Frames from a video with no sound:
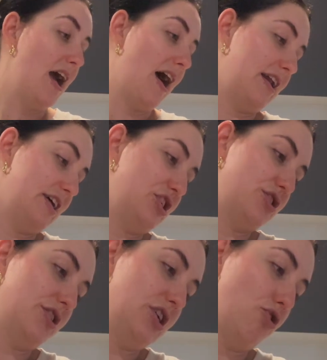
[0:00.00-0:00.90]
and I just
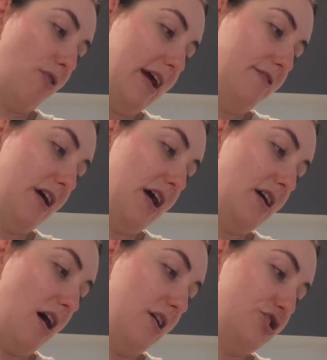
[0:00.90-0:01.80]
got the grain-fed
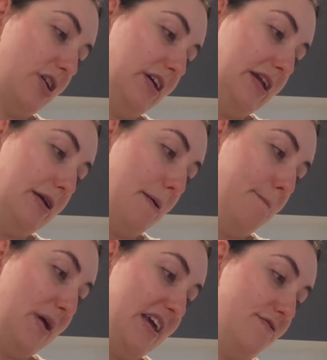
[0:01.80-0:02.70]
Australian
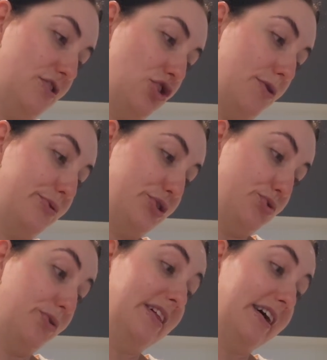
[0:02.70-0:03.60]
beef top
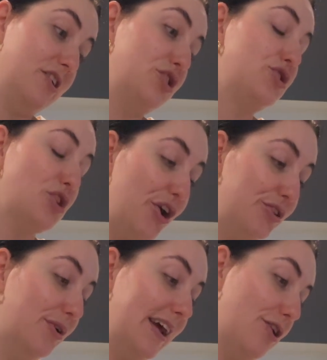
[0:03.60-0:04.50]

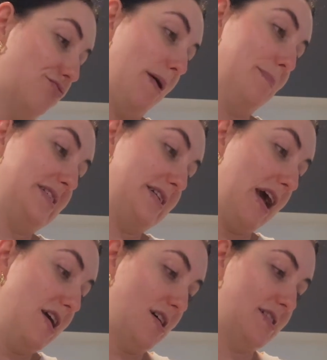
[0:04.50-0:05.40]
sirloin rump
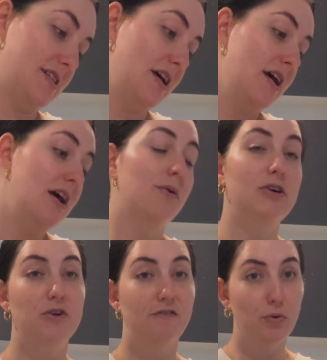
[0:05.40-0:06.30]
steaks,
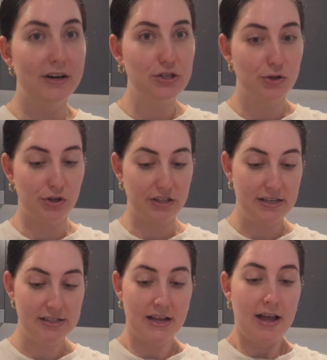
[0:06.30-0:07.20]
which are
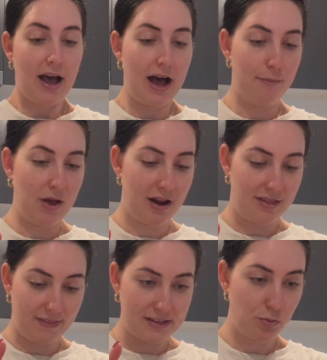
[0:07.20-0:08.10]
$42. And I
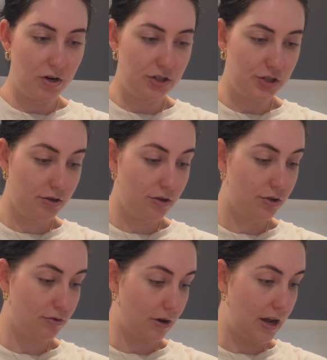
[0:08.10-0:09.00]
think there's 1, 2,
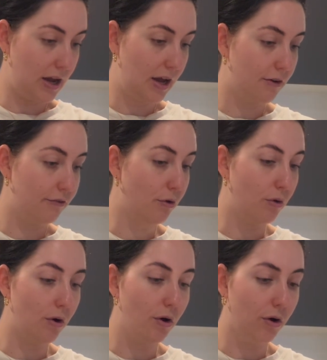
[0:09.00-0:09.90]
3,
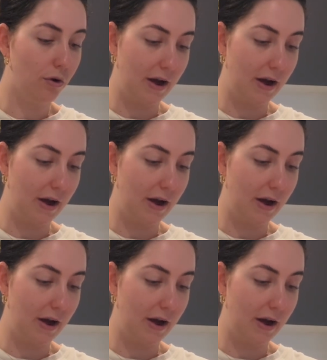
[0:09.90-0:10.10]
4,